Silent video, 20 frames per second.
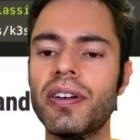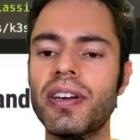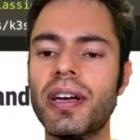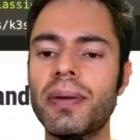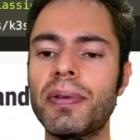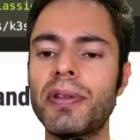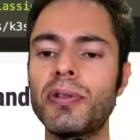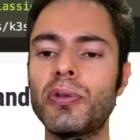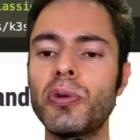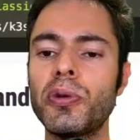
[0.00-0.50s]

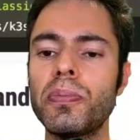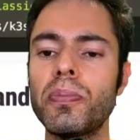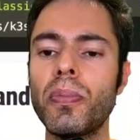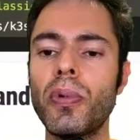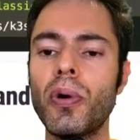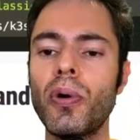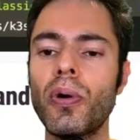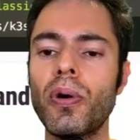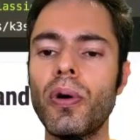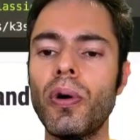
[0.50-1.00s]
having to
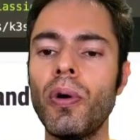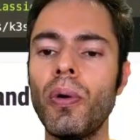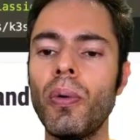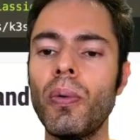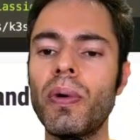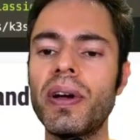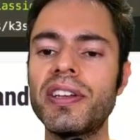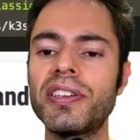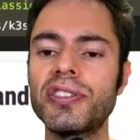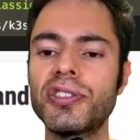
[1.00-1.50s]
invoke
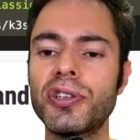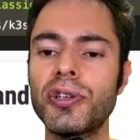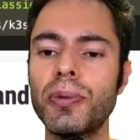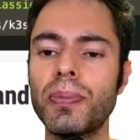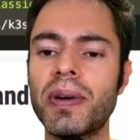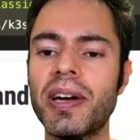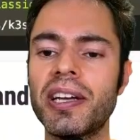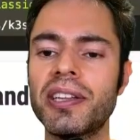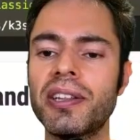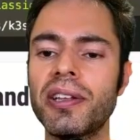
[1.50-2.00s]
always
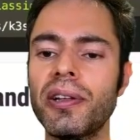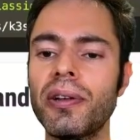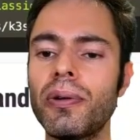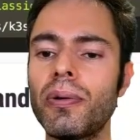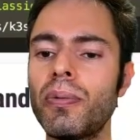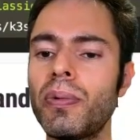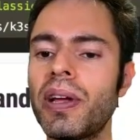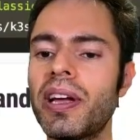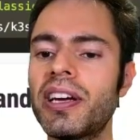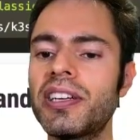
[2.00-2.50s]

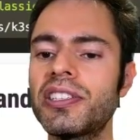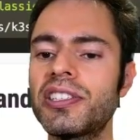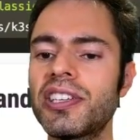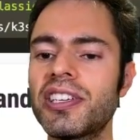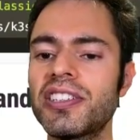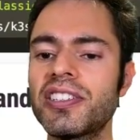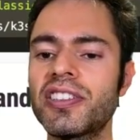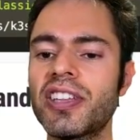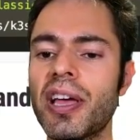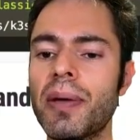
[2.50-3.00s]
kubectl, we can
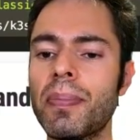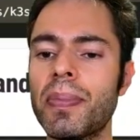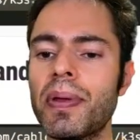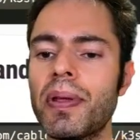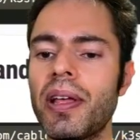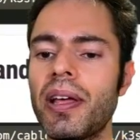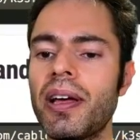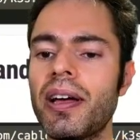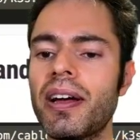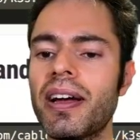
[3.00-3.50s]
just type
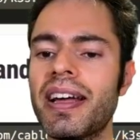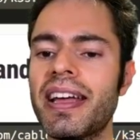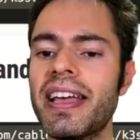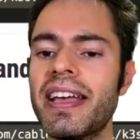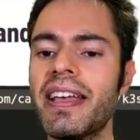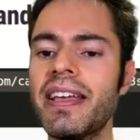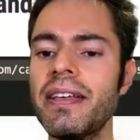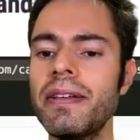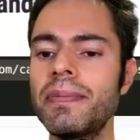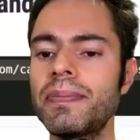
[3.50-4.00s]

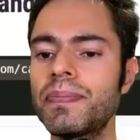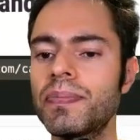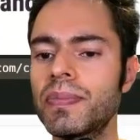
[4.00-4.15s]
k.